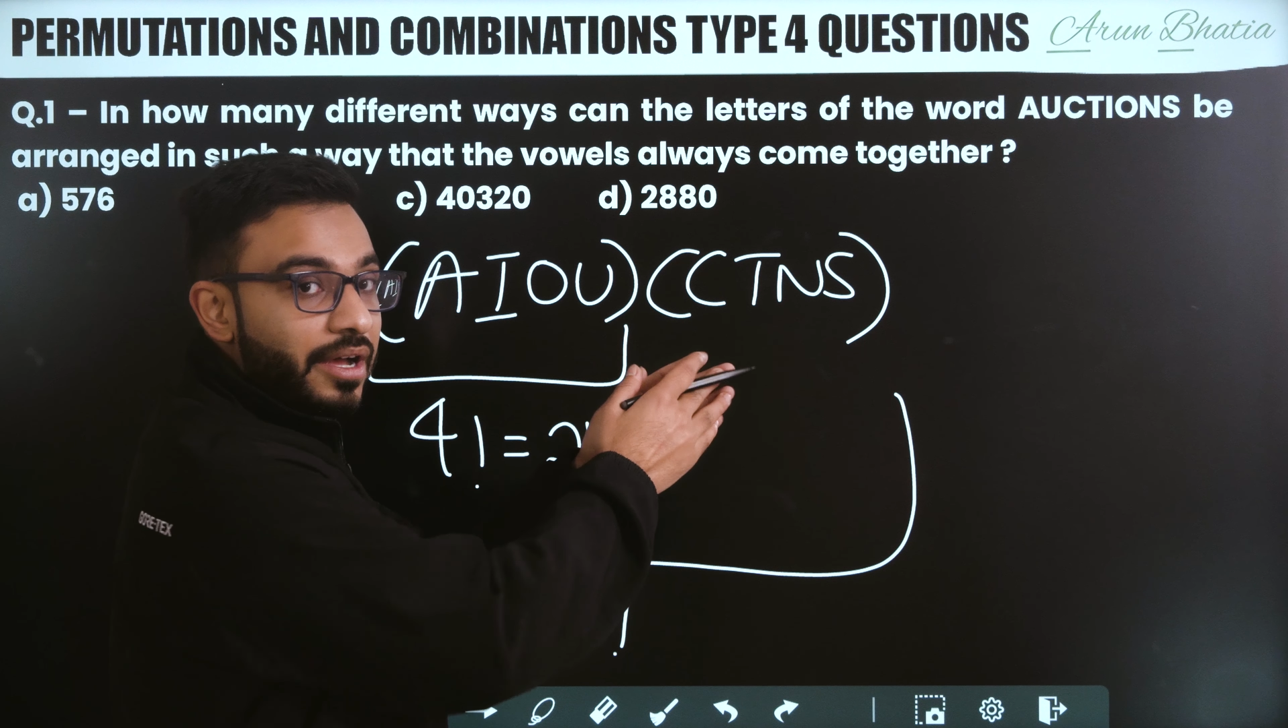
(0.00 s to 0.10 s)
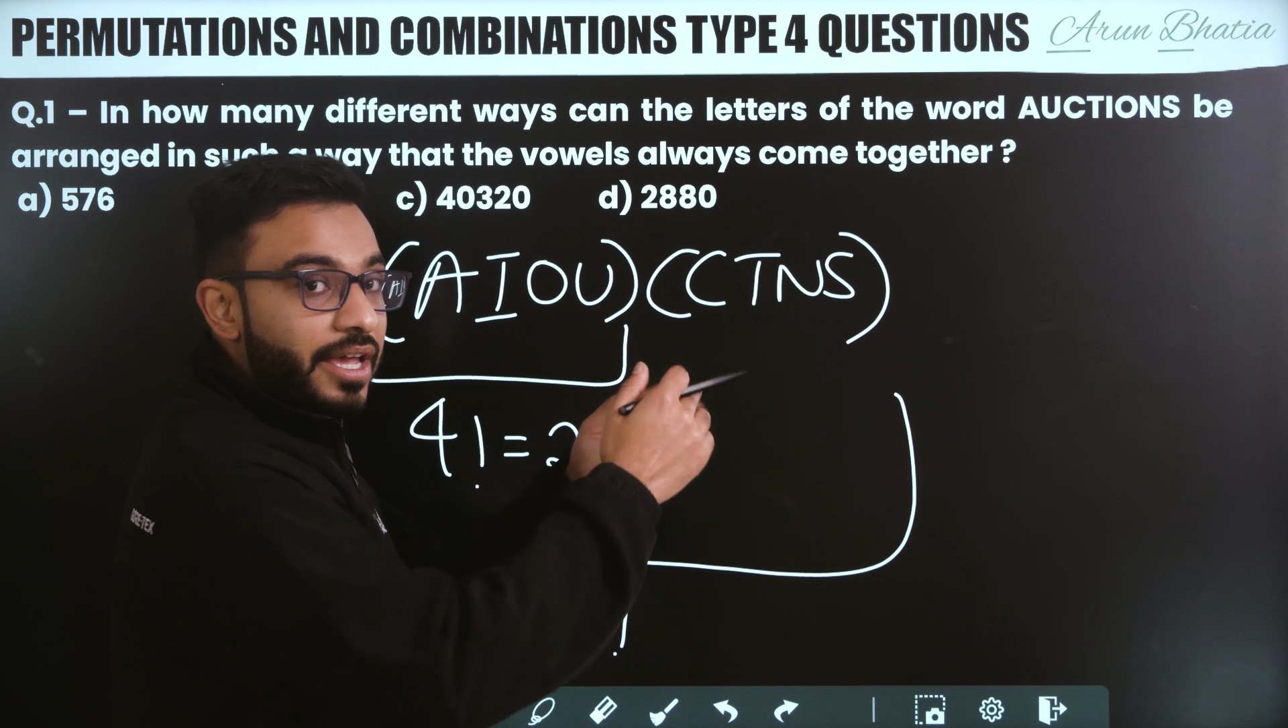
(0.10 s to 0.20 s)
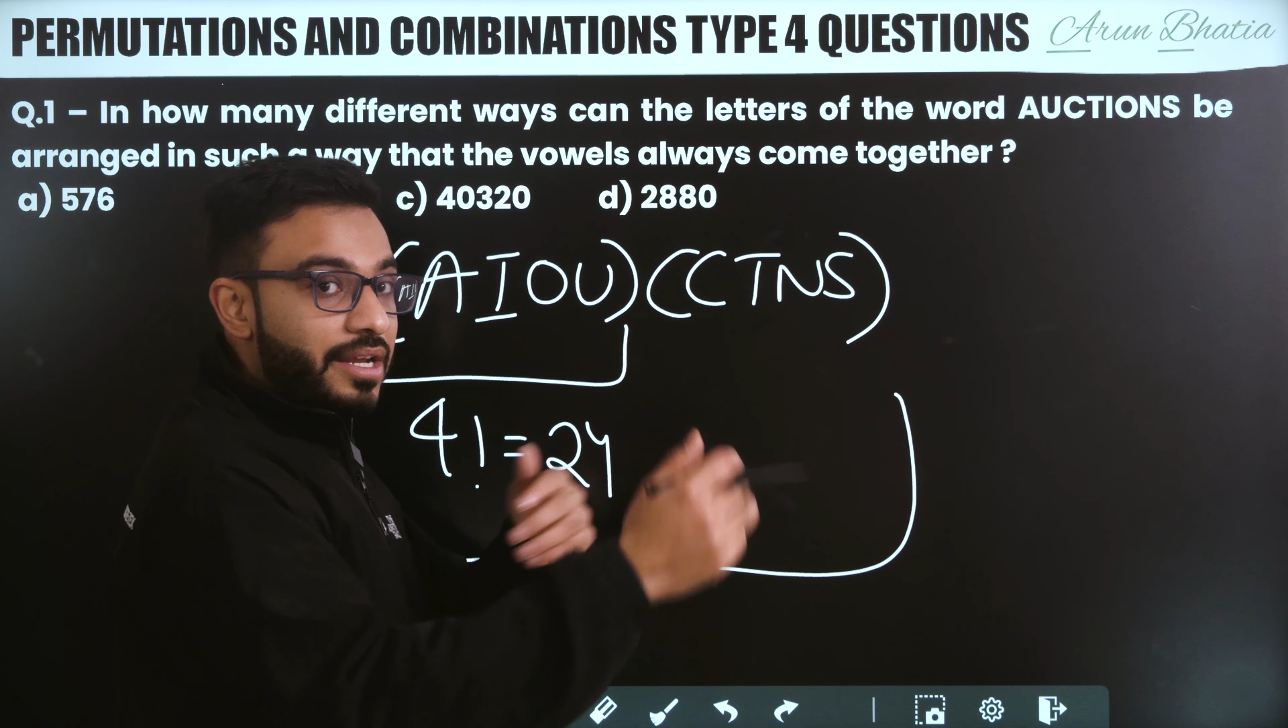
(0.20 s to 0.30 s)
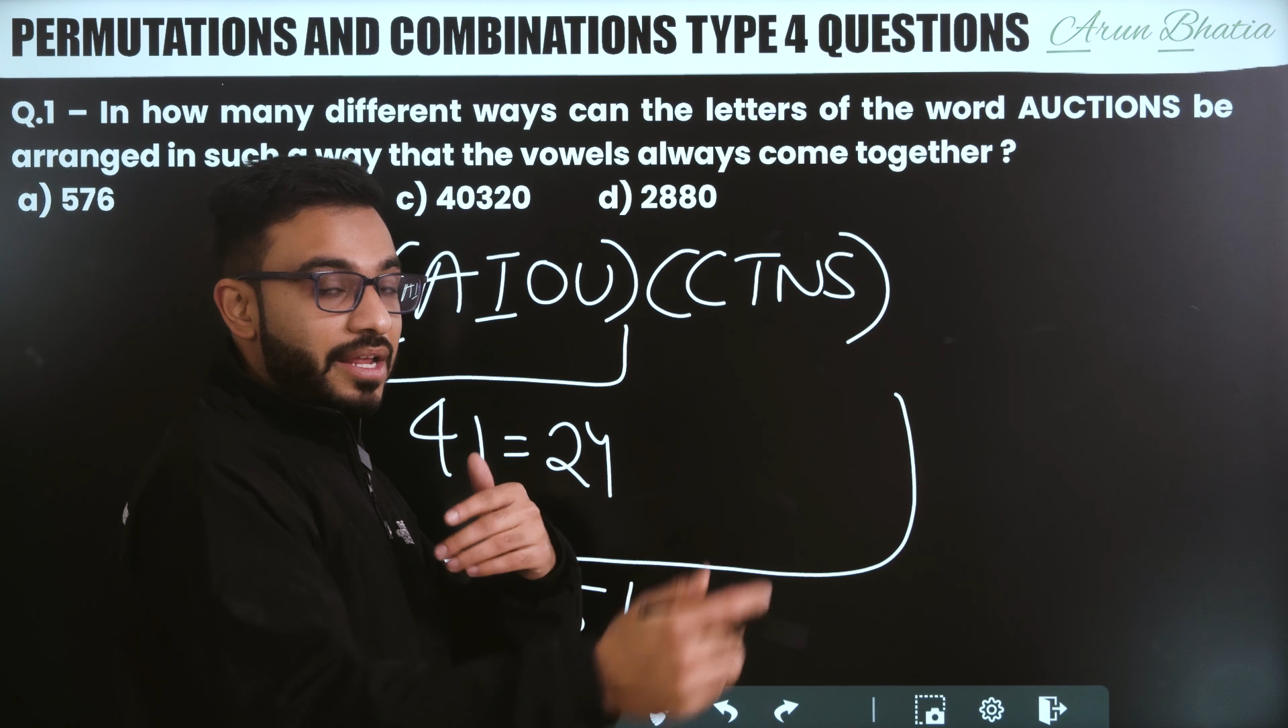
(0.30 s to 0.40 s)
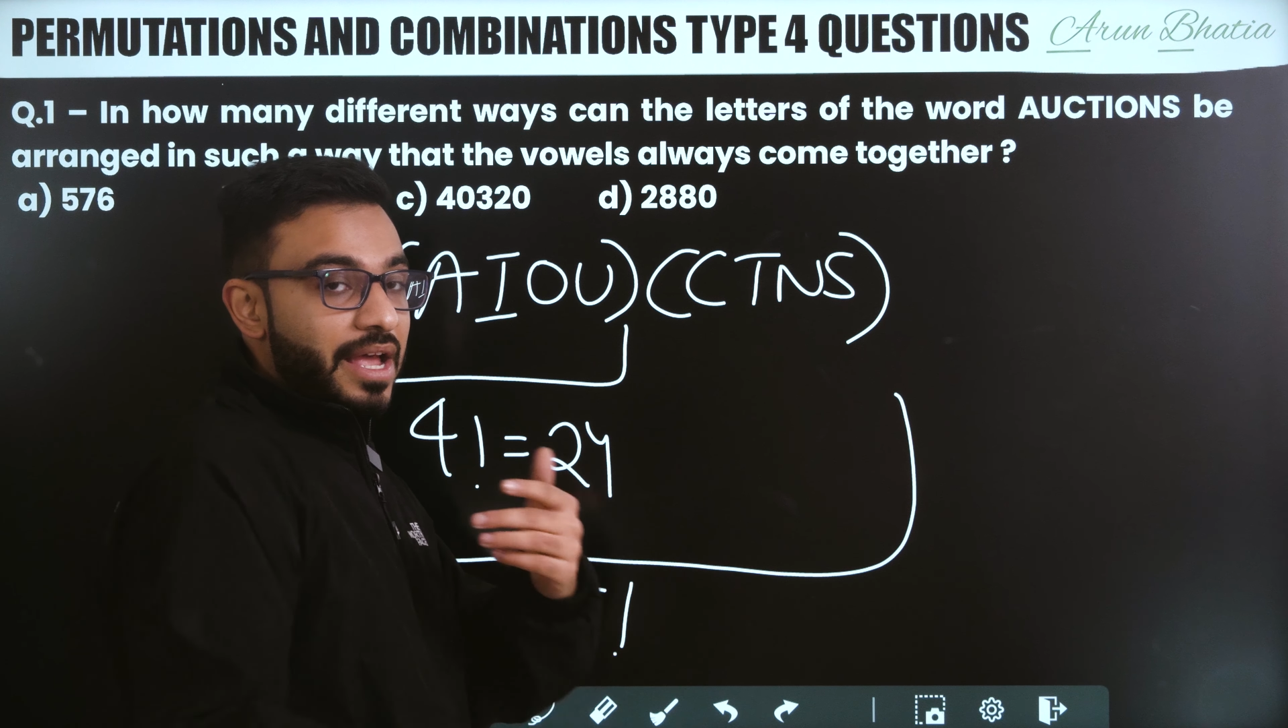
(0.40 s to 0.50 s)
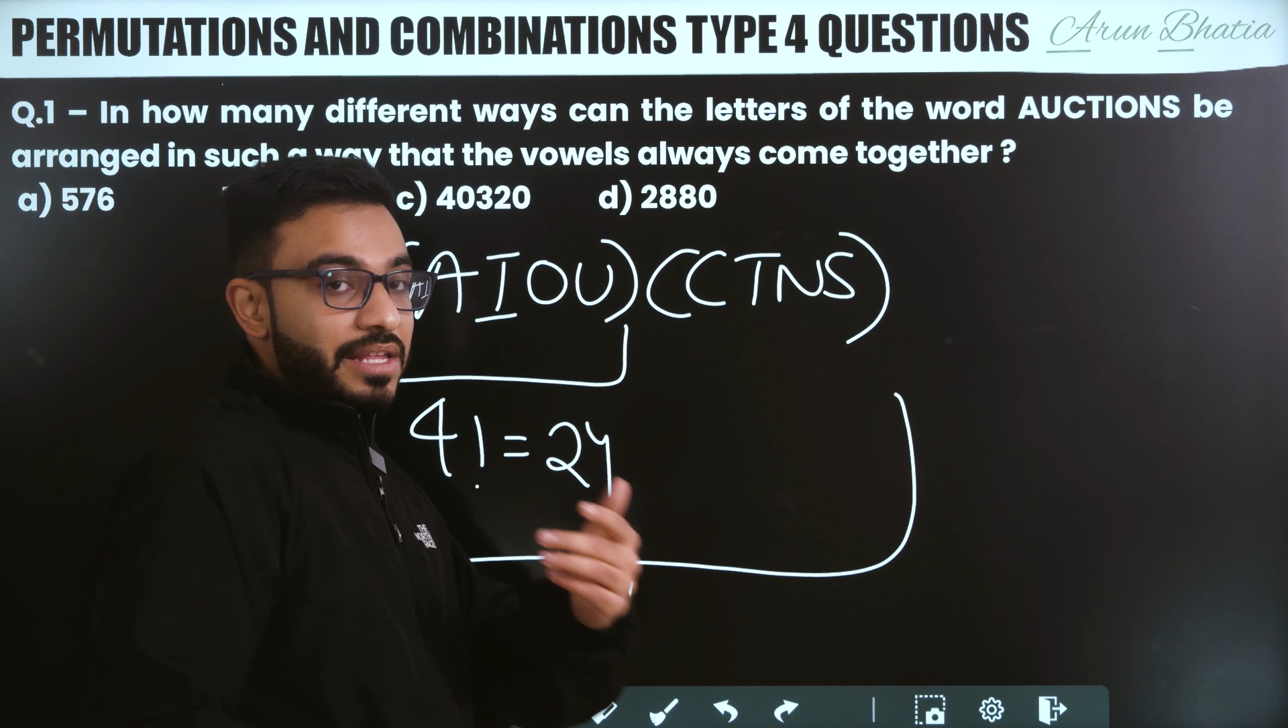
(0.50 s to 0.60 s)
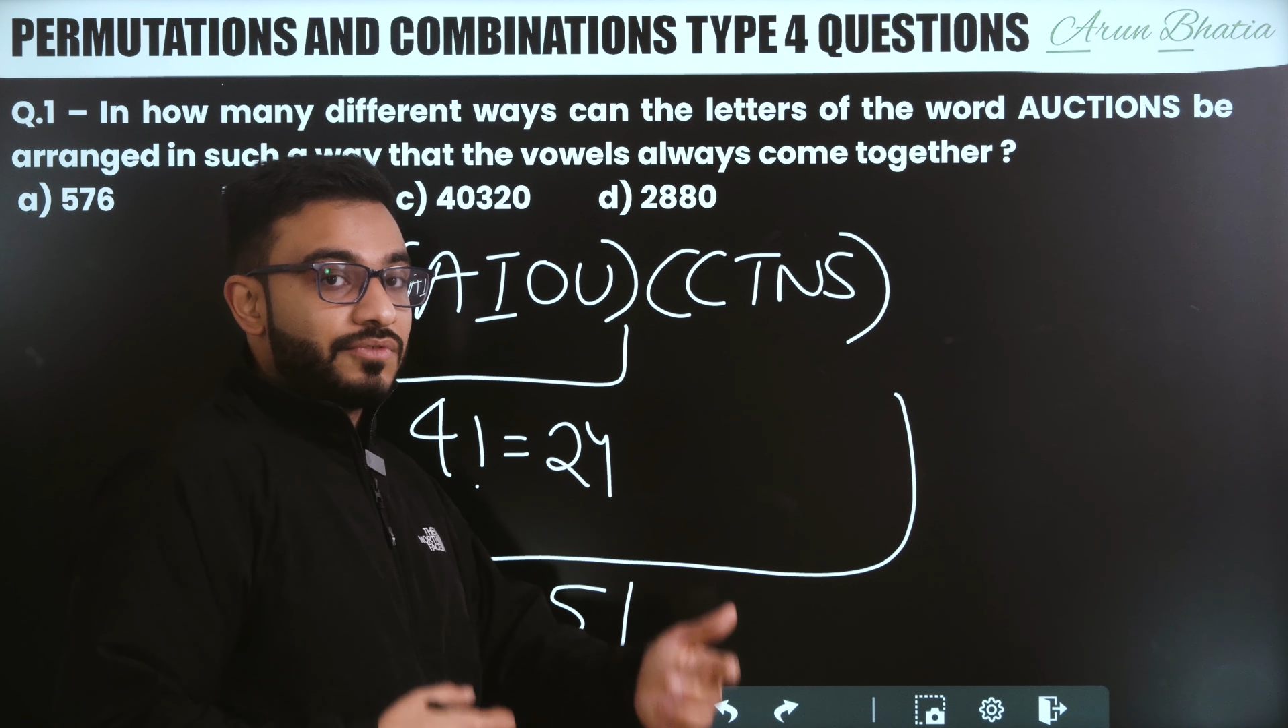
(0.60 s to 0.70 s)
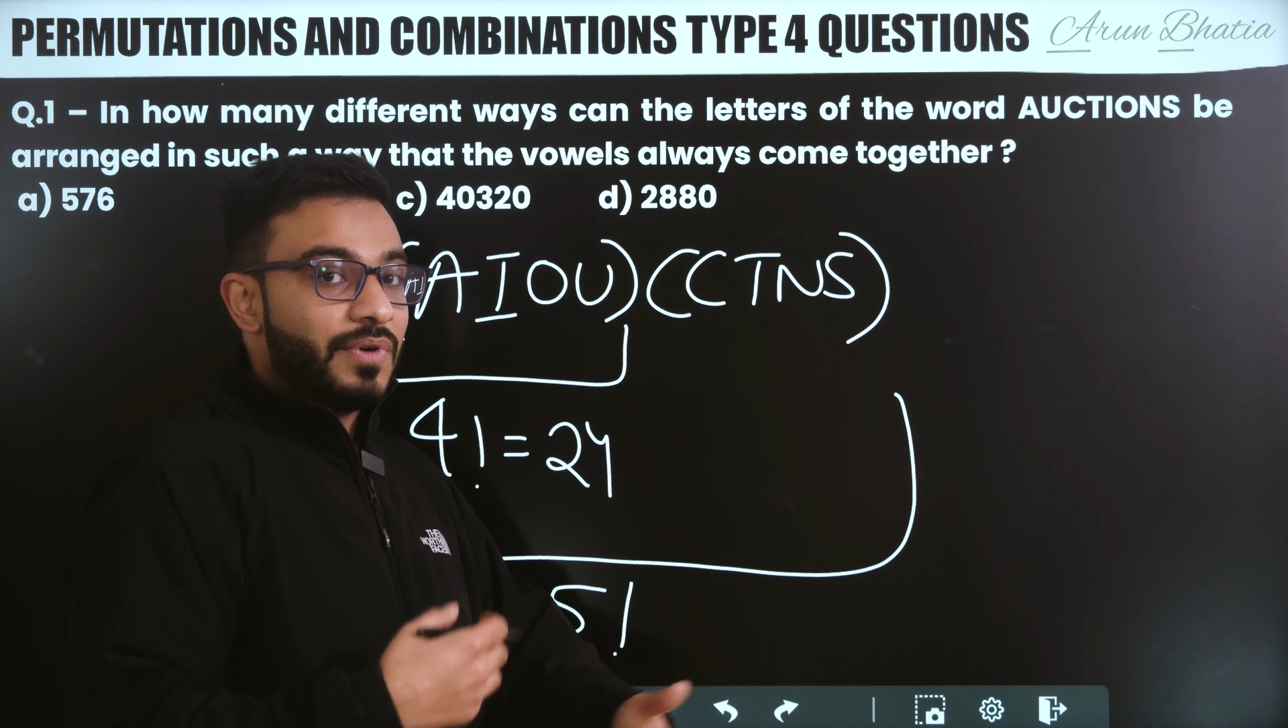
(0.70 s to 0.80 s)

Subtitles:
again as